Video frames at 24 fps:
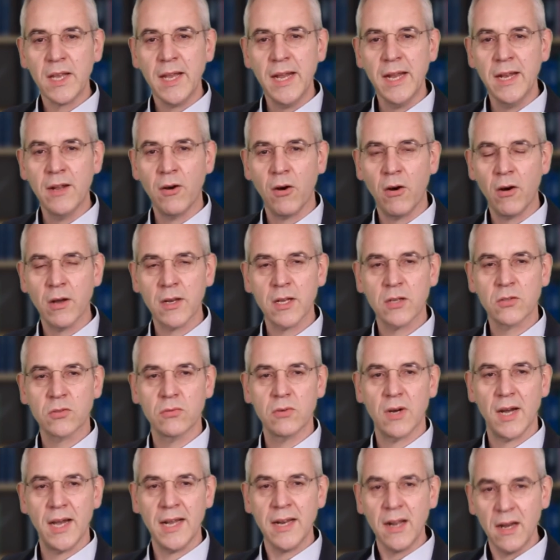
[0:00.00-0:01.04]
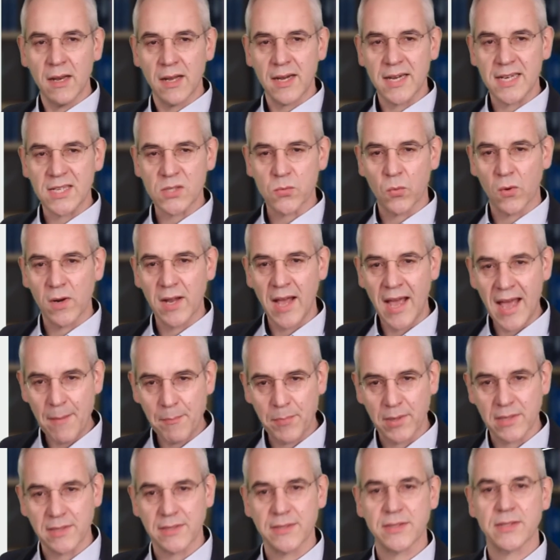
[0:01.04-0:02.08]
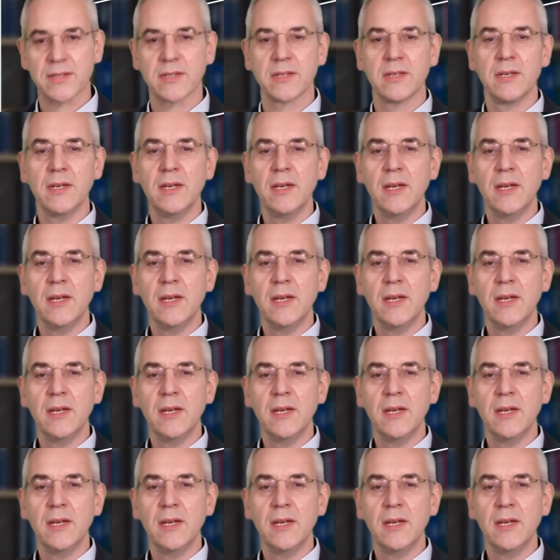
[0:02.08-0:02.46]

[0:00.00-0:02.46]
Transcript: in order to analyze what happens